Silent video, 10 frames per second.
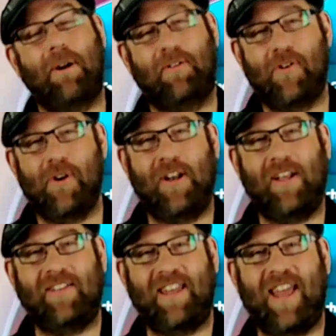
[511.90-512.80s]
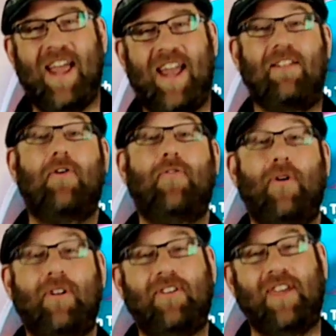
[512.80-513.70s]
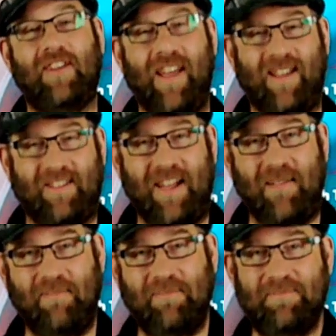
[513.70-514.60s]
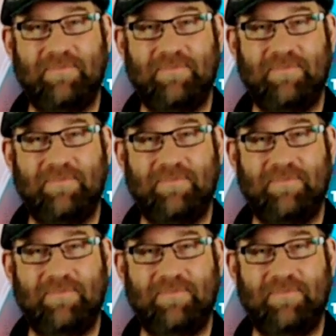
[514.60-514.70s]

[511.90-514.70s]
much for joining us today, and I look forward to seeing you next time.